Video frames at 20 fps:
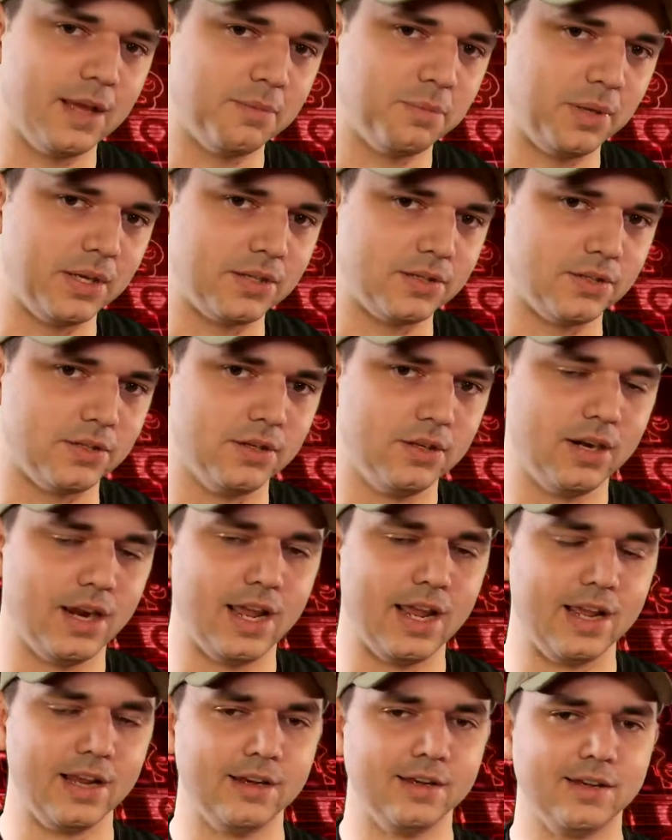picture,
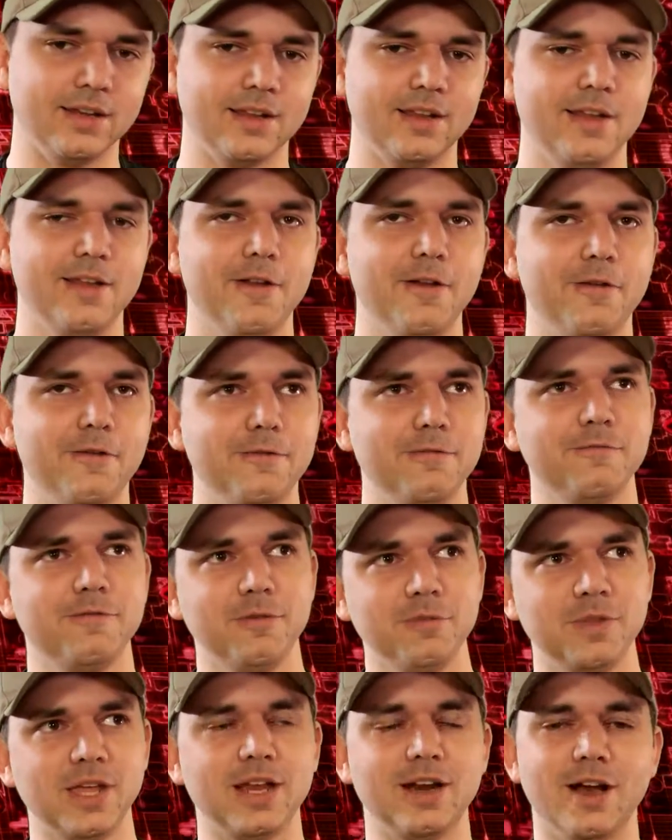and
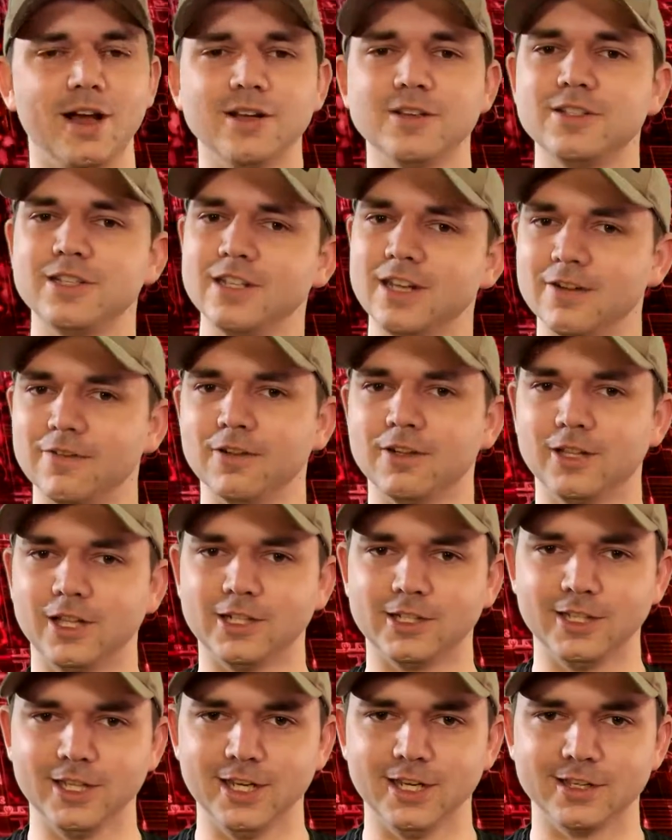from then on, she never
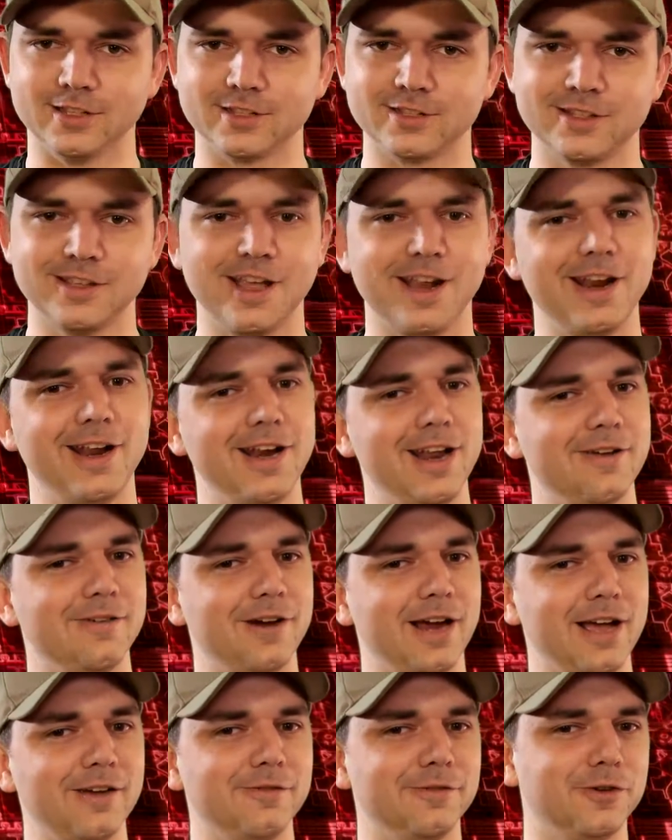clicked links, and I never
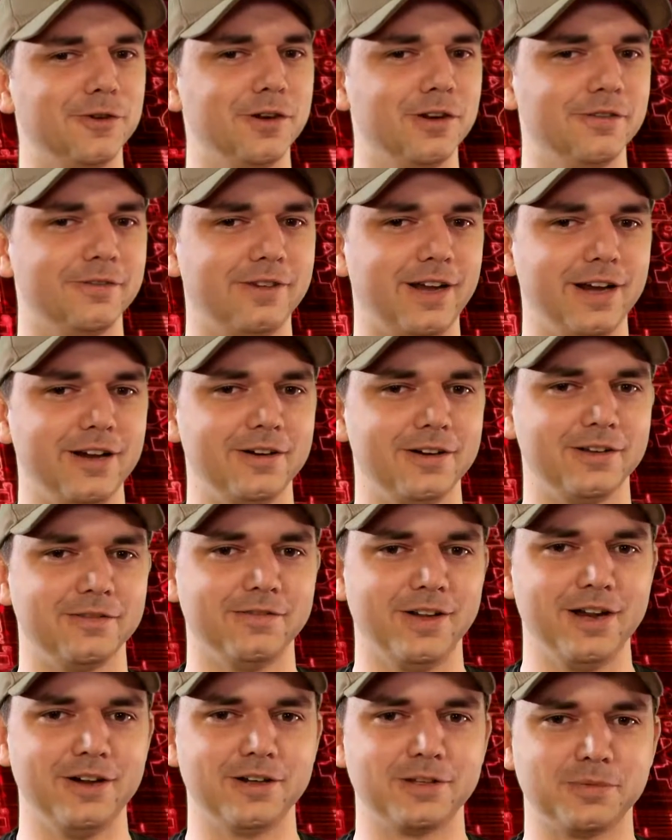had
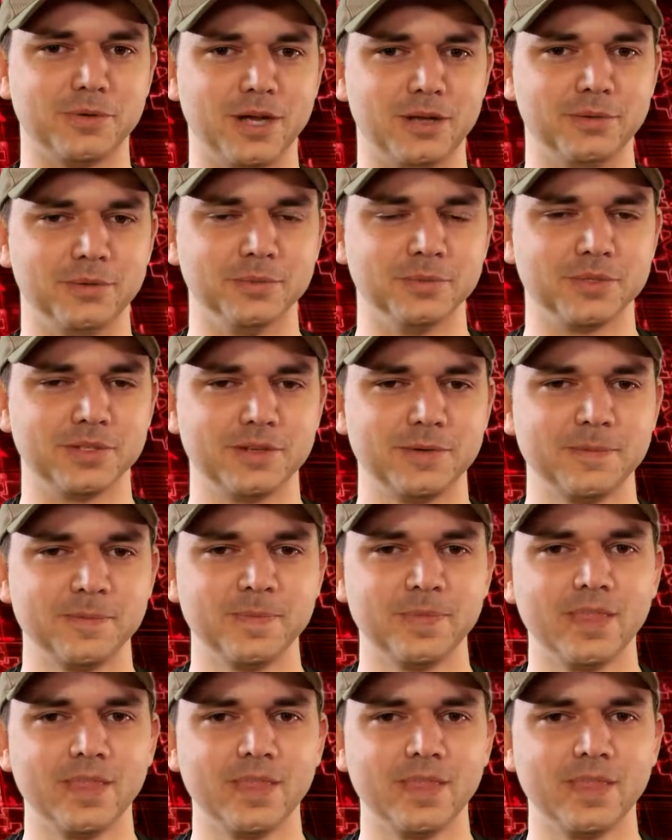virus problems.